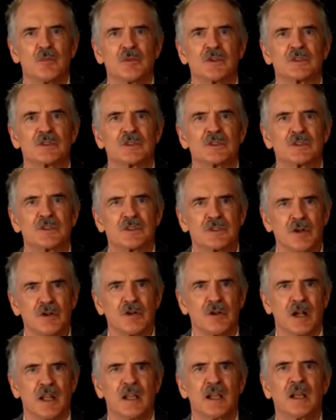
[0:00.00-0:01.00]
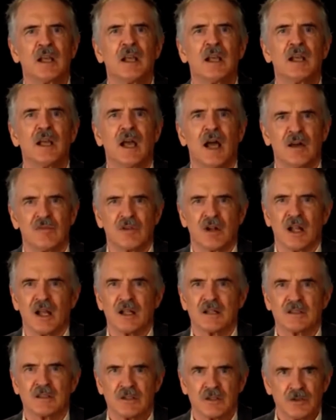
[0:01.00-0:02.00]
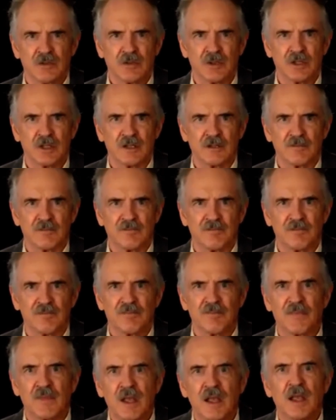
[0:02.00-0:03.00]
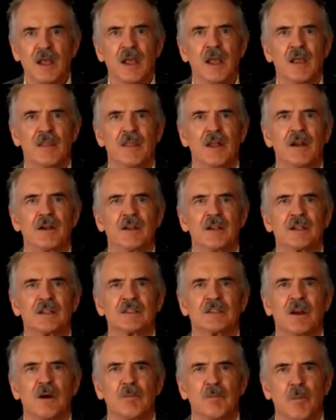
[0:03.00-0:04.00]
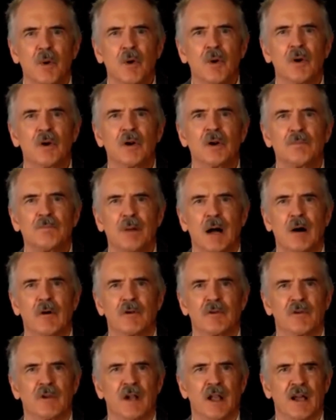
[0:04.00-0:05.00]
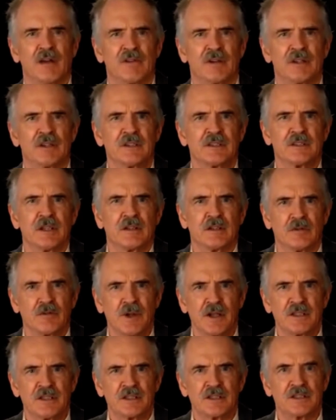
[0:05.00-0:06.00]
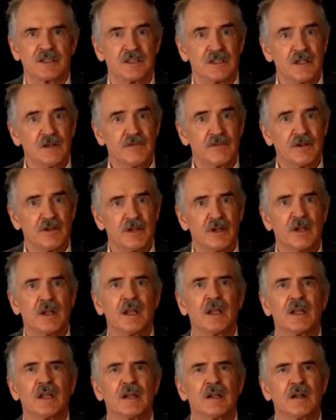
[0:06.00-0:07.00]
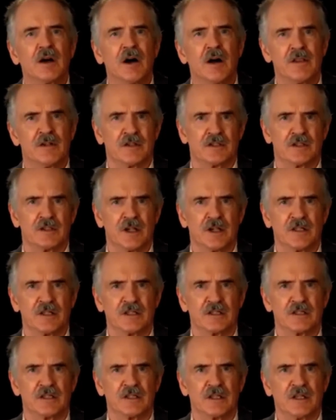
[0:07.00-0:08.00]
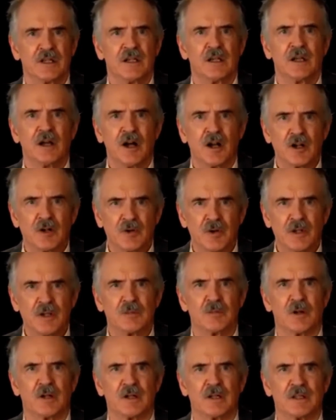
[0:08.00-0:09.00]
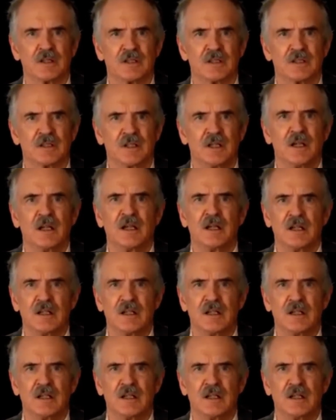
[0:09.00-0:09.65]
almost certainly have a lot to do with it. There is more powerful evidence that the races differ in other traits: agreeableness,